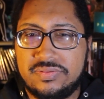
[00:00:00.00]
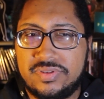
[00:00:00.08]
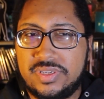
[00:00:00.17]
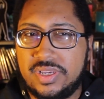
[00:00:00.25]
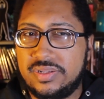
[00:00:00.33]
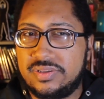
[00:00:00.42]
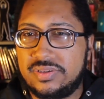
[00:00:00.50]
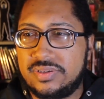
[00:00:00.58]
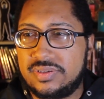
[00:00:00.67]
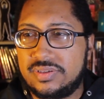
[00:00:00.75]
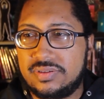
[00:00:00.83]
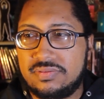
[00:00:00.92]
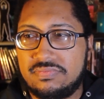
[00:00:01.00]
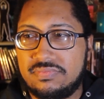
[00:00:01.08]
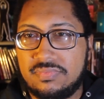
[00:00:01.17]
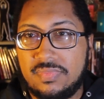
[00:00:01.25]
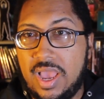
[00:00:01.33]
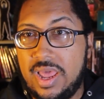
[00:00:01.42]
since,
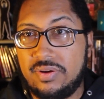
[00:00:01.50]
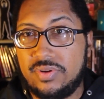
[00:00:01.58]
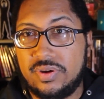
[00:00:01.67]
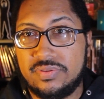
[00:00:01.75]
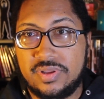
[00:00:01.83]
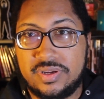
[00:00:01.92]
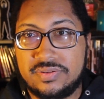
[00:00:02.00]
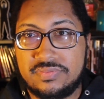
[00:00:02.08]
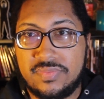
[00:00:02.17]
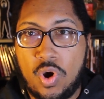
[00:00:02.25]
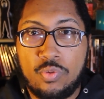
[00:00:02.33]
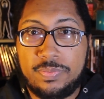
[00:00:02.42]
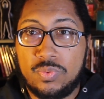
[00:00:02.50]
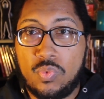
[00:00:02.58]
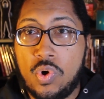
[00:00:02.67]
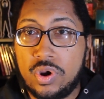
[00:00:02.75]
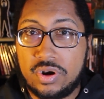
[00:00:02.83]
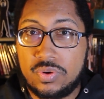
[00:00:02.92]
I don't know, like Open
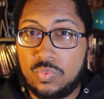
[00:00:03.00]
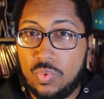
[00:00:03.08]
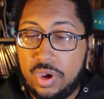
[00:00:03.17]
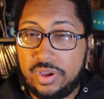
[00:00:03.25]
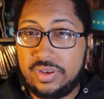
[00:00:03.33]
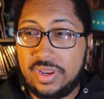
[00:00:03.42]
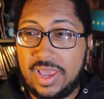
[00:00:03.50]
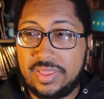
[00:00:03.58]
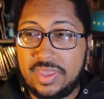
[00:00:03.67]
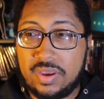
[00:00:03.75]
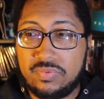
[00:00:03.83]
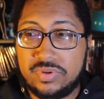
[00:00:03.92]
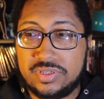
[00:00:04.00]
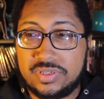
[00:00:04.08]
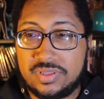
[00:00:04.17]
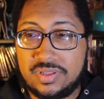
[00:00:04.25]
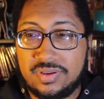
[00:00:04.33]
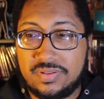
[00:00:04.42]
Water 1, I think
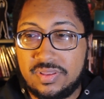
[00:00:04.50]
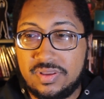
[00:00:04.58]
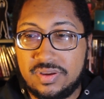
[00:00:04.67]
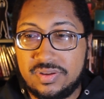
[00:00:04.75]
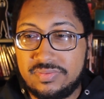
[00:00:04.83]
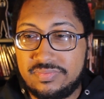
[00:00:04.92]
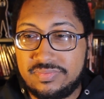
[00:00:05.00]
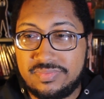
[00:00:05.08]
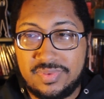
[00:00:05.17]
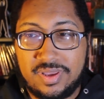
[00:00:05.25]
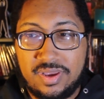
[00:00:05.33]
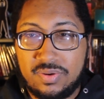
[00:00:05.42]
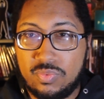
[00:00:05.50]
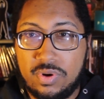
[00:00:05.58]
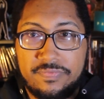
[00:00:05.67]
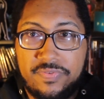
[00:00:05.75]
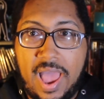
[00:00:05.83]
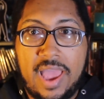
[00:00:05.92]
was the, the
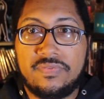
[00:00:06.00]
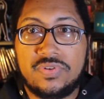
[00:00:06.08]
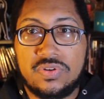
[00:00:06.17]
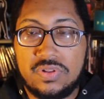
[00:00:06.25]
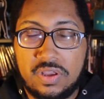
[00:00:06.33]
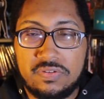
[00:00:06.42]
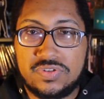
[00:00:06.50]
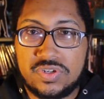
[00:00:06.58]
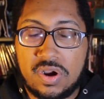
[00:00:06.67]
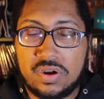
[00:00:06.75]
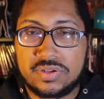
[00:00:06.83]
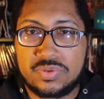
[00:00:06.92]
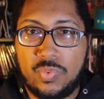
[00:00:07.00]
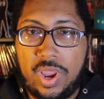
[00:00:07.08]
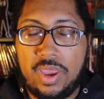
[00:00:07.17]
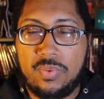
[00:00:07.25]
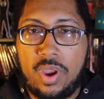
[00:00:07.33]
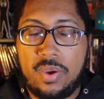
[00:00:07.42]
revival of sharks
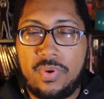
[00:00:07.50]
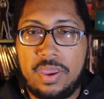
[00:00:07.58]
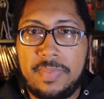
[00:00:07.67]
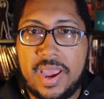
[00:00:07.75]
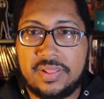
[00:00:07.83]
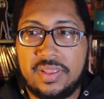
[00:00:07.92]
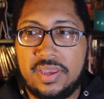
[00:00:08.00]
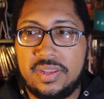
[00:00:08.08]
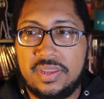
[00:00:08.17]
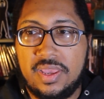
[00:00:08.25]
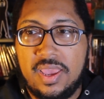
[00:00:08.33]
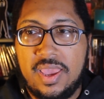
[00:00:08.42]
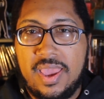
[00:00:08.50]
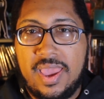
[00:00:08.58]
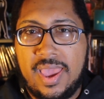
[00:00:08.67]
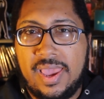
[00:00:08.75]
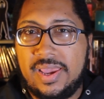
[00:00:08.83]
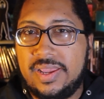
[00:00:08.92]
way, way, way back then.
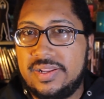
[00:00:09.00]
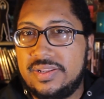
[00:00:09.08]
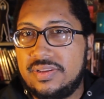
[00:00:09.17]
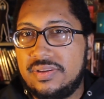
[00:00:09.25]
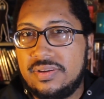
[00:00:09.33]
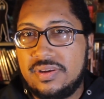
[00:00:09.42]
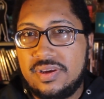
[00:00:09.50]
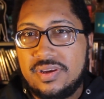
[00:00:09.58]
And